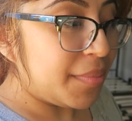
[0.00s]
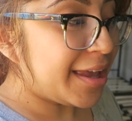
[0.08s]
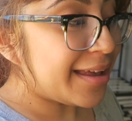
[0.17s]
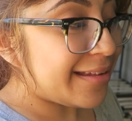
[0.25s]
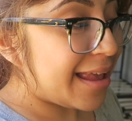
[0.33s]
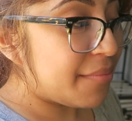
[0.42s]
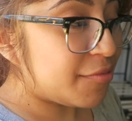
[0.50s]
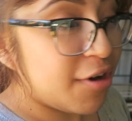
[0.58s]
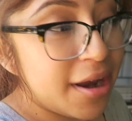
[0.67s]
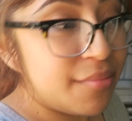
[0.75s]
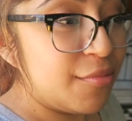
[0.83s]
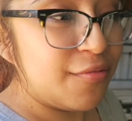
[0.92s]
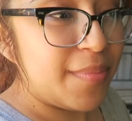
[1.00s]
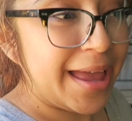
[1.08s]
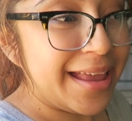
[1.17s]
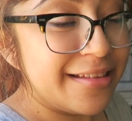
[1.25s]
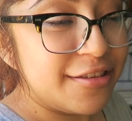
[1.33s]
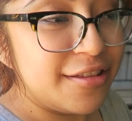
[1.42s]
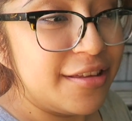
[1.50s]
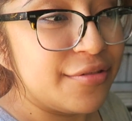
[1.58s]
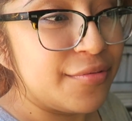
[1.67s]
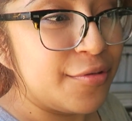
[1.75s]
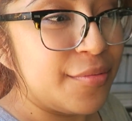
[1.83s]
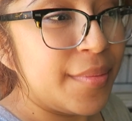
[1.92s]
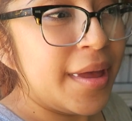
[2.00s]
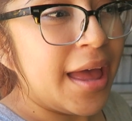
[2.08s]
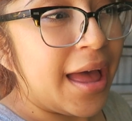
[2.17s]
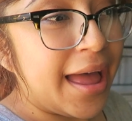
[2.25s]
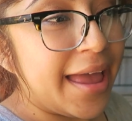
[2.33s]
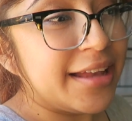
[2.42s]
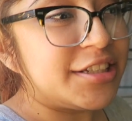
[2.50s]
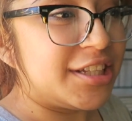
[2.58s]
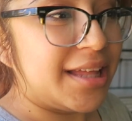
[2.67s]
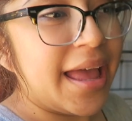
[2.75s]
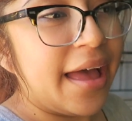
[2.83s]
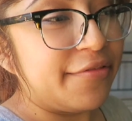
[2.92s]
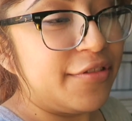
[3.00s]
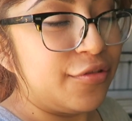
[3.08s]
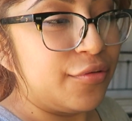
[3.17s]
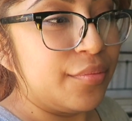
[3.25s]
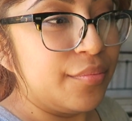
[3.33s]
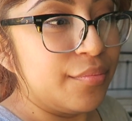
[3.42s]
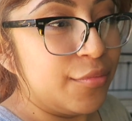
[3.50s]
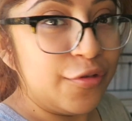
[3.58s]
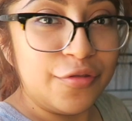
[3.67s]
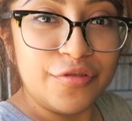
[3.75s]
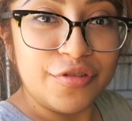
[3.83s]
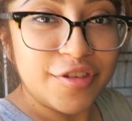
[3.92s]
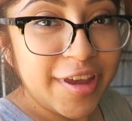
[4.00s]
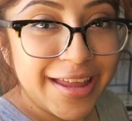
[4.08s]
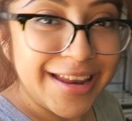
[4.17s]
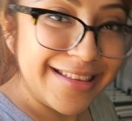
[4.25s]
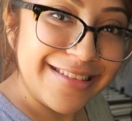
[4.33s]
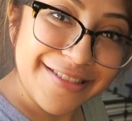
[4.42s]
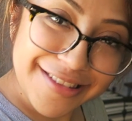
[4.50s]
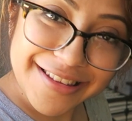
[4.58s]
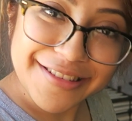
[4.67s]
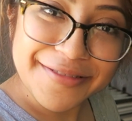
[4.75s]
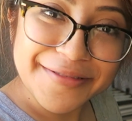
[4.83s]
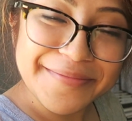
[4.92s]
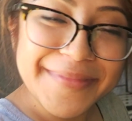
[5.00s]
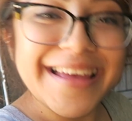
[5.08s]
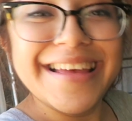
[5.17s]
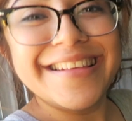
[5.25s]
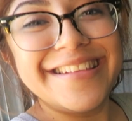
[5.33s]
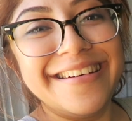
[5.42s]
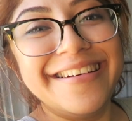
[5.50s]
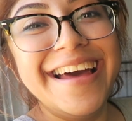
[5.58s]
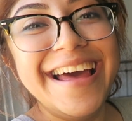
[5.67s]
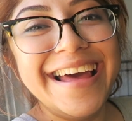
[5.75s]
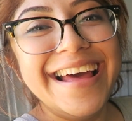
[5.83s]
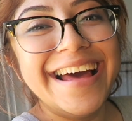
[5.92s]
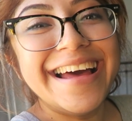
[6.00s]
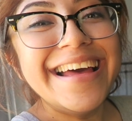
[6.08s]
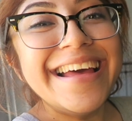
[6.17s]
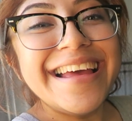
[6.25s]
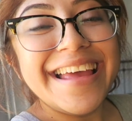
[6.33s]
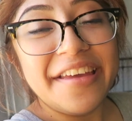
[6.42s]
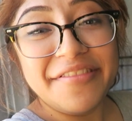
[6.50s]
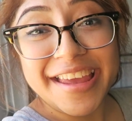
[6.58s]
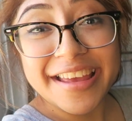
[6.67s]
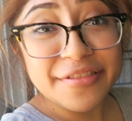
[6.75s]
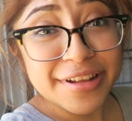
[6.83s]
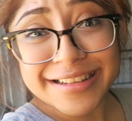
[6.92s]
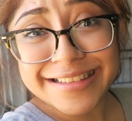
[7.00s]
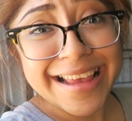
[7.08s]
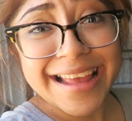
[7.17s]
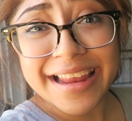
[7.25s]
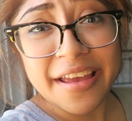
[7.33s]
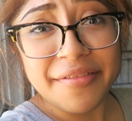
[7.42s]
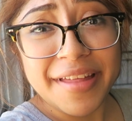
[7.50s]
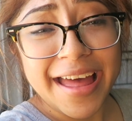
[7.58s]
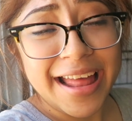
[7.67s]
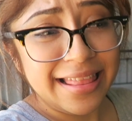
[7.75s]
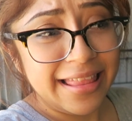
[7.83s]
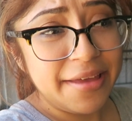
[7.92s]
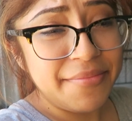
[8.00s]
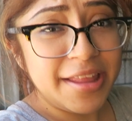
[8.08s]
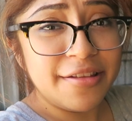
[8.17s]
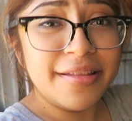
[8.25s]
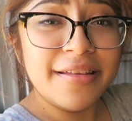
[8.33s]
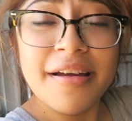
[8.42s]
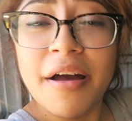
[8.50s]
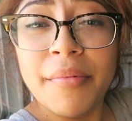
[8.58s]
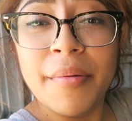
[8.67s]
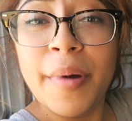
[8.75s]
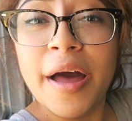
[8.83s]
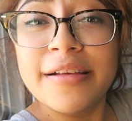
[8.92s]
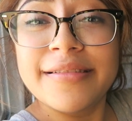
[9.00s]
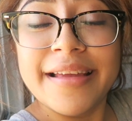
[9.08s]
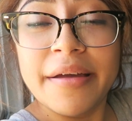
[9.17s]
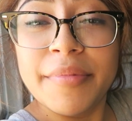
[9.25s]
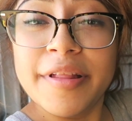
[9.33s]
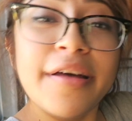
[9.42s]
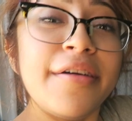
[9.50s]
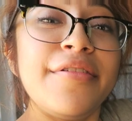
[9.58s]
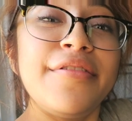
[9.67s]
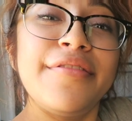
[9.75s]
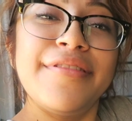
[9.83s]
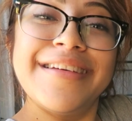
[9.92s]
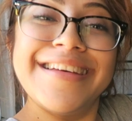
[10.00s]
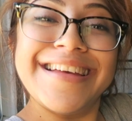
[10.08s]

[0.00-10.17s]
because I am trying to move back into this room, I actually have to move shit into this room. So if you guys wanna see any of that, let me know in the comment box down below.